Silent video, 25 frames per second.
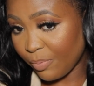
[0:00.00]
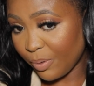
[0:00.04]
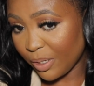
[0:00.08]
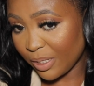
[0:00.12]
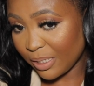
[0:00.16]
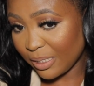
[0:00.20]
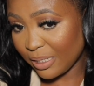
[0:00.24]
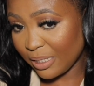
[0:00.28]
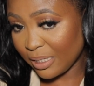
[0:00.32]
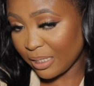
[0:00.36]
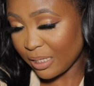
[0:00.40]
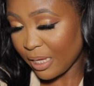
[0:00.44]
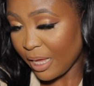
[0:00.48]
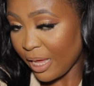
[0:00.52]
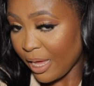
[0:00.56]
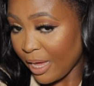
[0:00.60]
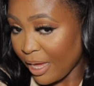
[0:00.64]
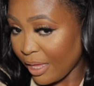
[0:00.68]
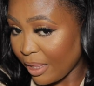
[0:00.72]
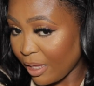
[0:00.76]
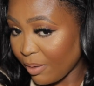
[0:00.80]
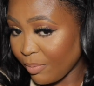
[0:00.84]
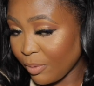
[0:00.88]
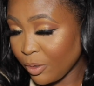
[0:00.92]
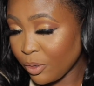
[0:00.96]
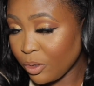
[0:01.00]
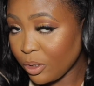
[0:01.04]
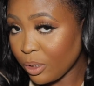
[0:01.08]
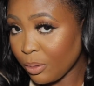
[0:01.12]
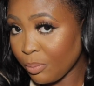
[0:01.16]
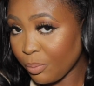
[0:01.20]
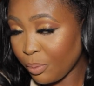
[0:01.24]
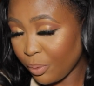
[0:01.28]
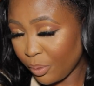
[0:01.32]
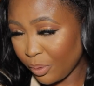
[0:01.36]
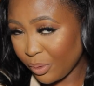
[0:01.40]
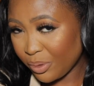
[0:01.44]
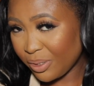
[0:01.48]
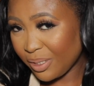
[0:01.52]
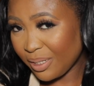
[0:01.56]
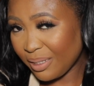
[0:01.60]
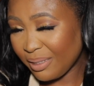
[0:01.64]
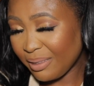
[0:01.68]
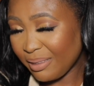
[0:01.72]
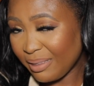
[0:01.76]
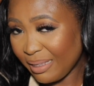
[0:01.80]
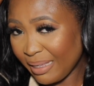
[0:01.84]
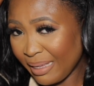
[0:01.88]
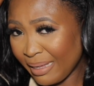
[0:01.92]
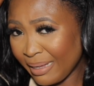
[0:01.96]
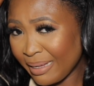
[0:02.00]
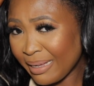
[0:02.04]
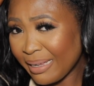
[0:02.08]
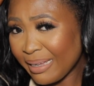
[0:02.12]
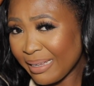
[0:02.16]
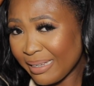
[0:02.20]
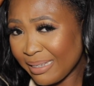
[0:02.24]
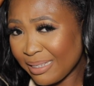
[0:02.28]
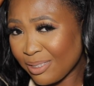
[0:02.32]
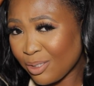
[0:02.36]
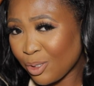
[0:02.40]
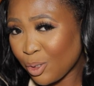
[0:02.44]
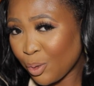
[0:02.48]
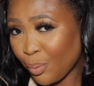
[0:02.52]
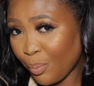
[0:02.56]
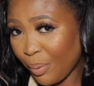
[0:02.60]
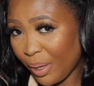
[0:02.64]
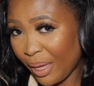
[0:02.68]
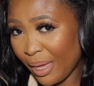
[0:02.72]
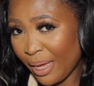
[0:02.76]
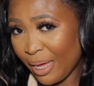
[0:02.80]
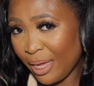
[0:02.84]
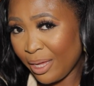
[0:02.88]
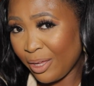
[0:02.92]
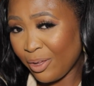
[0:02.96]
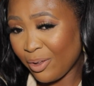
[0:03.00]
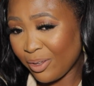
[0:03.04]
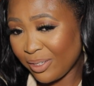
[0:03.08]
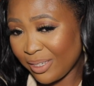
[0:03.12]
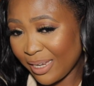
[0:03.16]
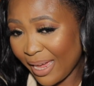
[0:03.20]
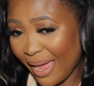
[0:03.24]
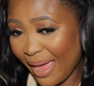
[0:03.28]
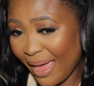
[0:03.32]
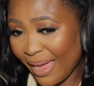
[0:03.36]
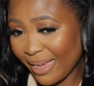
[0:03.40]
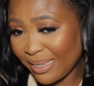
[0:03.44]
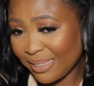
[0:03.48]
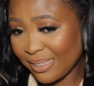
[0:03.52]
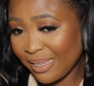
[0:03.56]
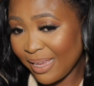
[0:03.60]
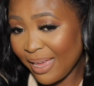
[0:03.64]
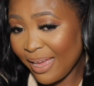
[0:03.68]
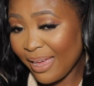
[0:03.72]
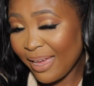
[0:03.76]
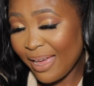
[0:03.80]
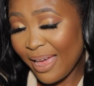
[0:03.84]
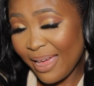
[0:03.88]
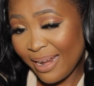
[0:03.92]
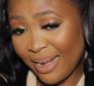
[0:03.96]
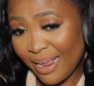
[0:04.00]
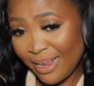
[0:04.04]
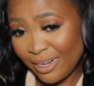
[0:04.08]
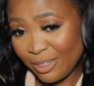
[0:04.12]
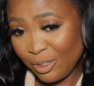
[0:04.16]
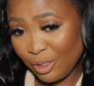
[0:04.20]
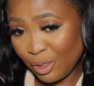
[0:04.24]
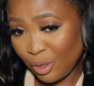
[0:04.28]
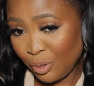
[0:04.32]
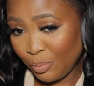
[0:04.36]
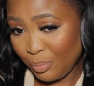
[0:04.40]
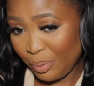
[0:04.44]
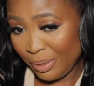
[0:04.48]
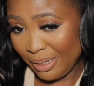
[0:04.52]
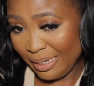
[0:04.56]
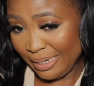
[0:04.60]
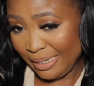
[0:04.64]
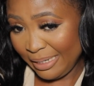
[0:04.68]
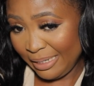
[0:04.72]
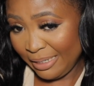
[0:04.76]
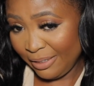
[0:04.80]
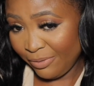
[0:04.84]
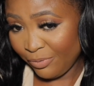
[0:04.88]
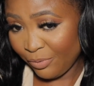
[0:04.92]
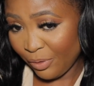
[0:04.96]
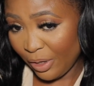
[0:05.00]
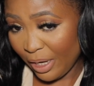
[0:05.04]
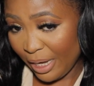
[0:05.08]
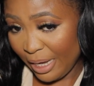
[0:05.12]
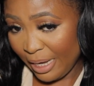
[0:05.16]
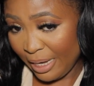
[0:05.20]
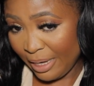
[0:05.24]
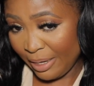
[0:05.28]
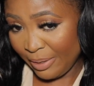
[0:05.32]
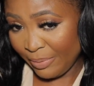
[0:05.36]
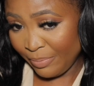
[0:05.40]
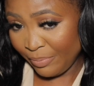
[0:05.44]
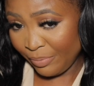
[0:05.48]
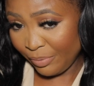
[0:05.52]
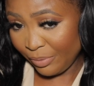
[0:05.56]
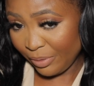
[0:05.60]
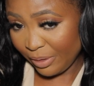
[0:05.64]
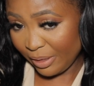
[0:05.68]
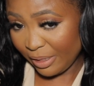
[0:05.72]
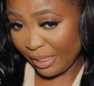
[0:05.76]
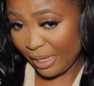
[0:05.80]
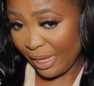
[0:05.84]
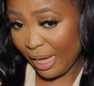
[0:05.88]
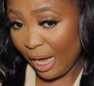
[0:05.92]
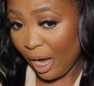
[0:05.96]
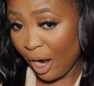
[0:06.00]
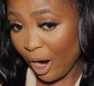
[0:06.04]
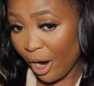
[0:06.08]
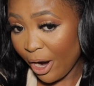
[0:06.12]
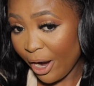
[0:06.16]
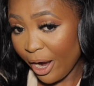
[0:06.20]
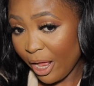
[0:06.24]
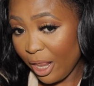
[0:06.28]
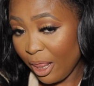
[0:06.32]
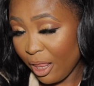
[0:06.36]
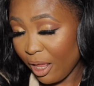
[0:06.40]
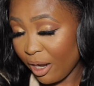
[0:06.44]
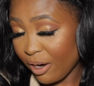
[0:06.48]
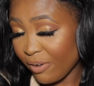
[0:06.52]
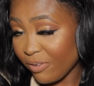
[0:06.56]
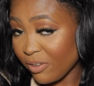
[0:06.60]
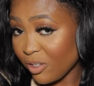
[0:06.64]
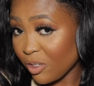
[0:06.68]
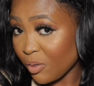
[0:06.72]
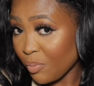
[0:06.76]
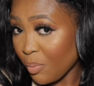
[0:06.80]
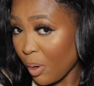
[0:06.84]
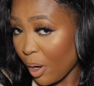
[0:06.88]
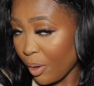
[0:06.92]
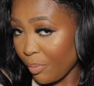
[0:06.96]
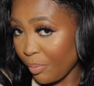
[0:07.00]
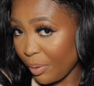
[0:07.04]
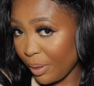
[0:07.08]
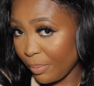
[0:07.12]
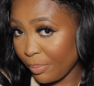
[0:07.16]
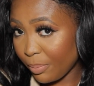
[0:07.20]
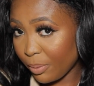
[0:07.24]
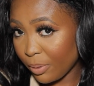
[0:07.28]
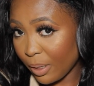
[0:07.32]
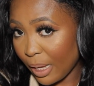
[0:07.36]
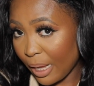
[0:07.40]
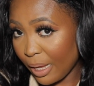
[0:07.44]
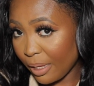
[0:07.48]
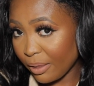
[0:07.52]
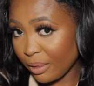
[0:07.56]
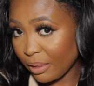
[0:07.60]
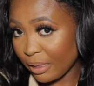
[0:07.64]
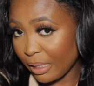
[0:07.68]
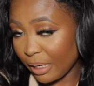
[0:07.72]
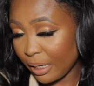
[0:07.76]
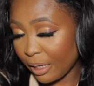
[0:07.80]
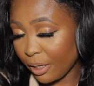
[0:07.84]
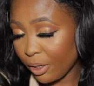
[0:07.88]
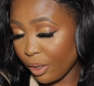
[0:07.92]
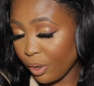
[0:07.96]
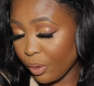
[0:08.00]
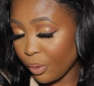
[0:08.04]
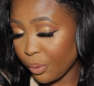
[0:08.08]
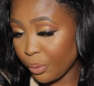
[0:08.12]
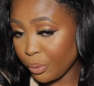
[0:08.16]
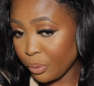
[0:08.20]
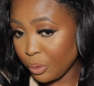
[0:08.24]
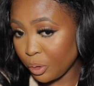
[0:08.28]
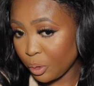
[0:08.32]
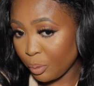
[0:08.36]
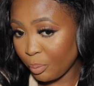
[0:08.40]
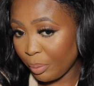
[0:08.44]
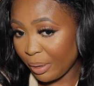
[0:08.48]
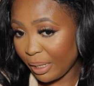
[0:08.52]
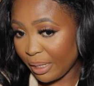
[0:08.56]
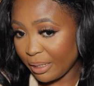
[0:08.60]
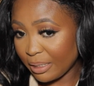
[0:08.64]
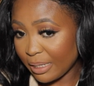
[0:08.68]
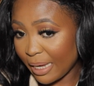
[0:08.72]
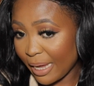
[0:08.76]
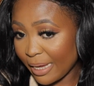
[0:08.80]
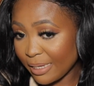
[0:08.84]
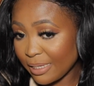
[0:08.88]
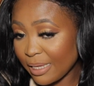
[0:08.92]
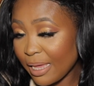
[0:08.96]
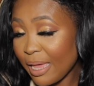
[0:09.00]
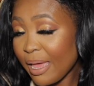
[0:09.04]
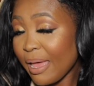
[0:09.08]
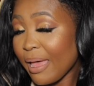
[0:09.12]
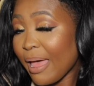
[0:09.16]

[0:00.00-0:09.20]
business, the most important thing is to pay your tax. And I do believe there are a lot of smart people out there who do pay tax.